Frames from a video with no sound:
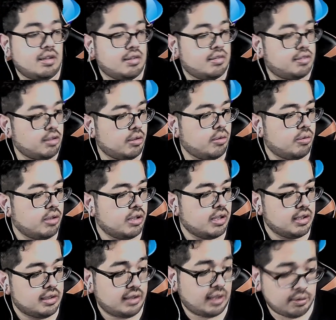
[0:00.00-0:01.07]
So
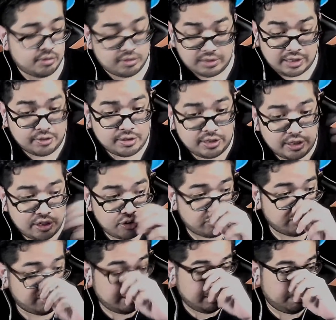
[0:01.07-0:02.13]
that's an
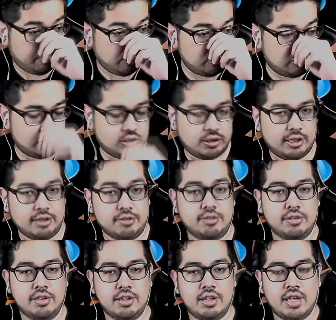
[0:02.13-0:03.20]
interesting approach to
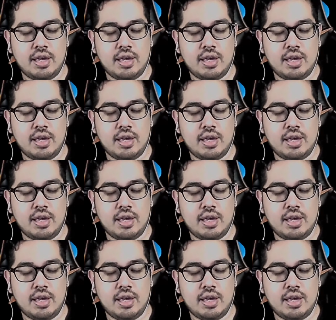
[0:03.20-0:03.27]
this.